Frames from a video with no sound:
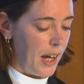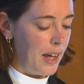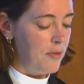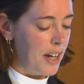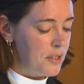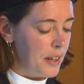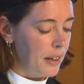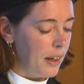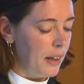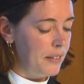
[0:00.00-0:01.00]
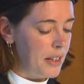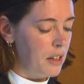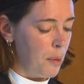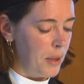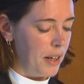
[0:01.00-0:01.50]
Investing in
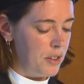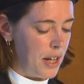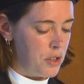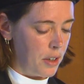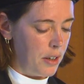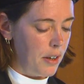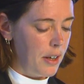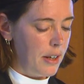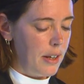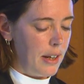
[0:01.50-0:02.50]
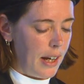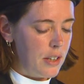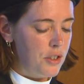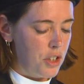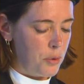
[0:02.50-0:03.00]
decarbonization
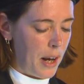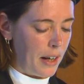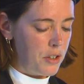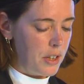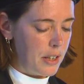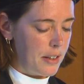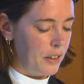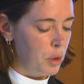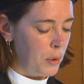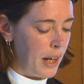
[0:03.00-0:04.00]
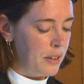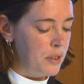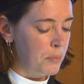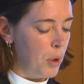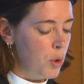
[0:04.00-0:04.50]
is the strategy that
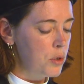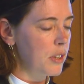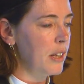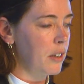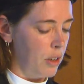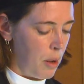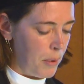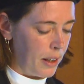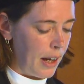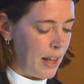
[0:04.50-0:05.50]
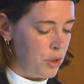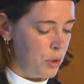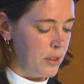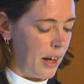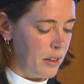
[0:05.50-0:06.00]
creates most economic and
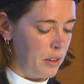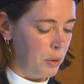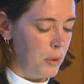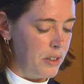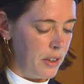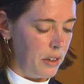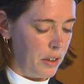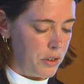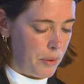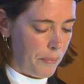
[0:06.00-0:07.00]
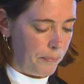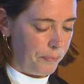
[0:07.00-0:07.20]
societal resilience.